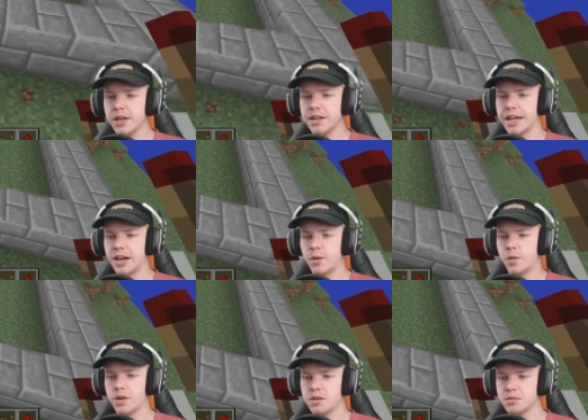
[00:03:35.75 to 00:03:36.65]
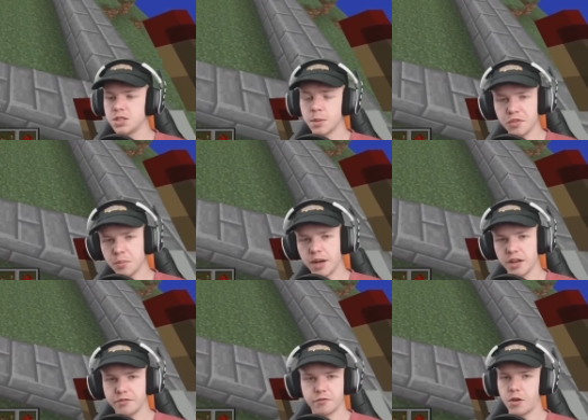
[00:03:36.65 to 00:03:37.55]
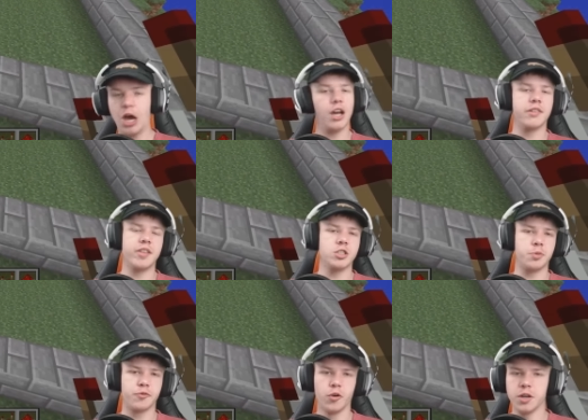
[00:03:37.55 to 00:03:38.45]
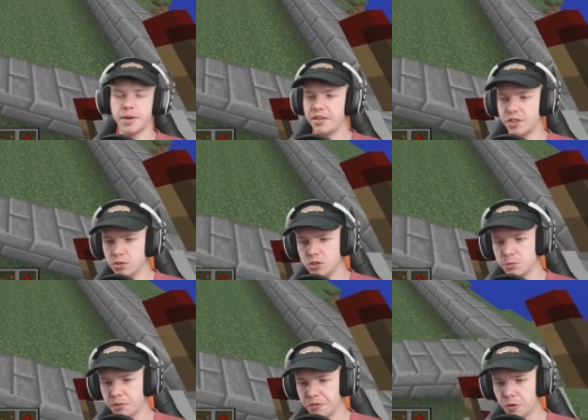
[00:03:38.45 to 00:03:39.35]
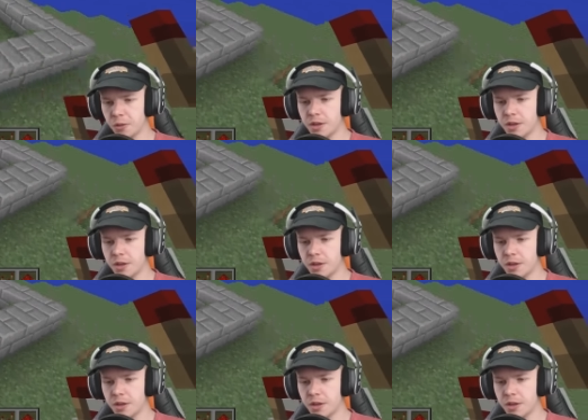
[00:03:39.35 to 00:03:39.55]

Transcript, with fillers: Now, some of you might have heard of these before, you might have used them before,